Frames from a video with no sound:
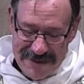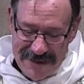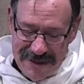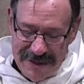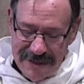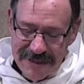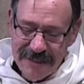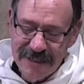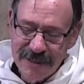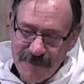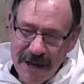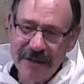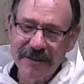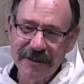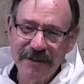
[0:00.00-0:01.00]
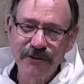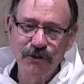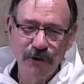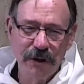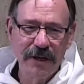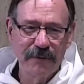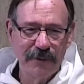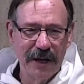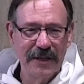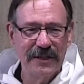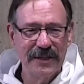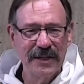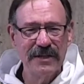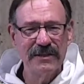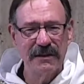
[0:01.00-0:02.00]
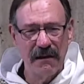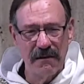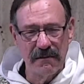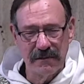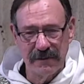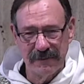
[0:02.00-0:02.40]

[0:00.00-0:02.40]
She especially enjoyed it when I teased Art.